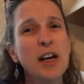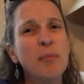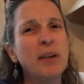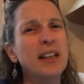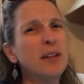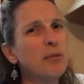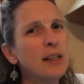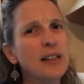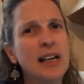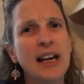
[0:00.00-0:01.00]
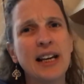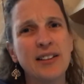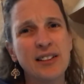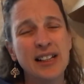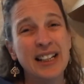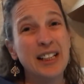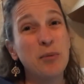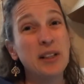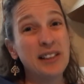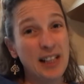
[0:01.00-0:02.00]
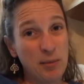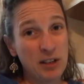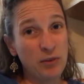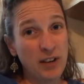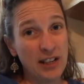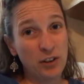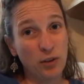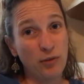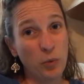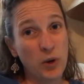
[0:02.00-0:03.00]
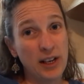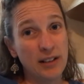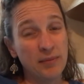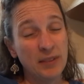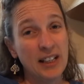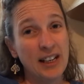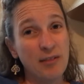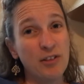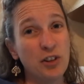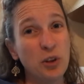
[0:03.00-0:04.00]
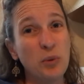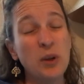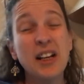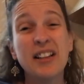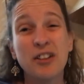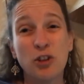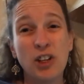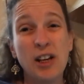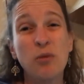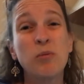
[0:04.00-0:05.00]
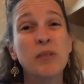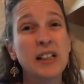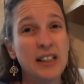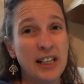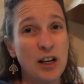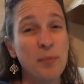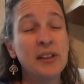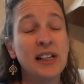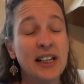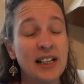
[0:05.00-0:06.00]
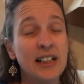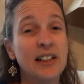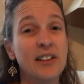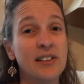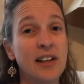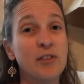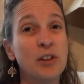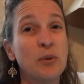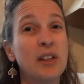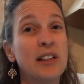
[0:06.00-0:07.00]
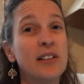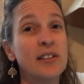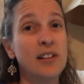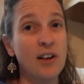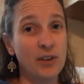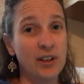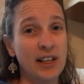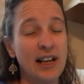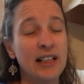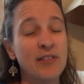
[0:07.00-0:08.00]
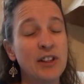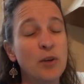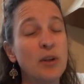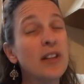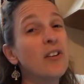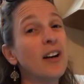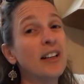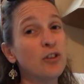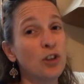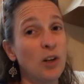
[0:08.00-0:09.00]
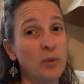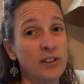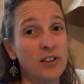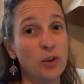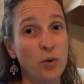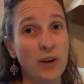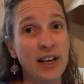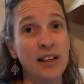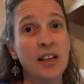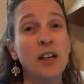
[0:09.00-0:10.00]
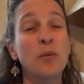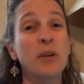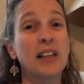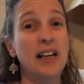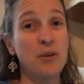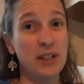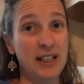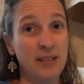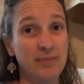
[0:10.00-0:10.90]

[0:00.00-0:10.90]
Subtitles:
but he realized he wasn't that much faster, for one, and for two, the shell really comes in handy in his life. So he discovered that even though he thought his shell wasn't so great, without it,